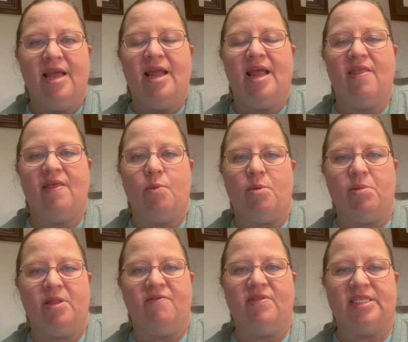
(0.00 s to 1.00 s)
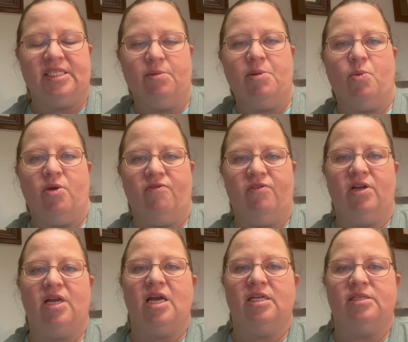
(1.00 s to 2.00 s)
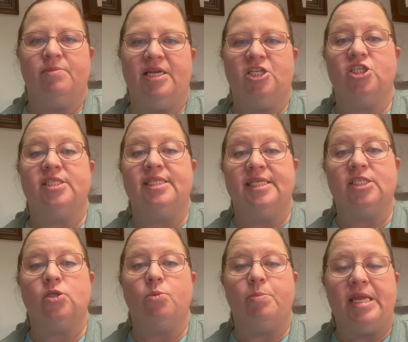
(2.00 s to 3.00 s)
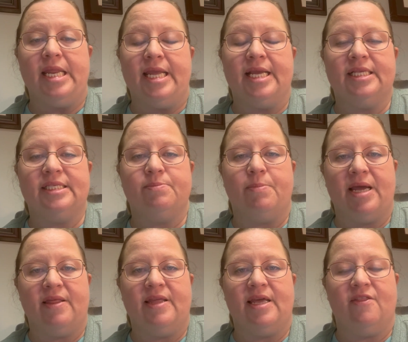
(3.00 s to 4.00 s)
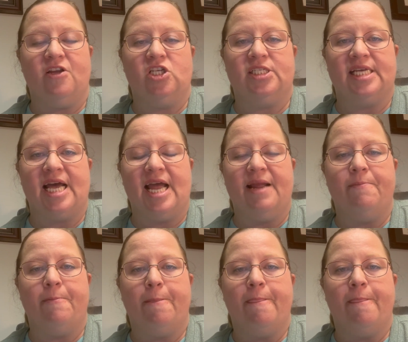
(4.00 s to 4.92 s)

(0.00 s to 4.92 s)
and that we believe this to be willful and contumacious disobedience by the other side.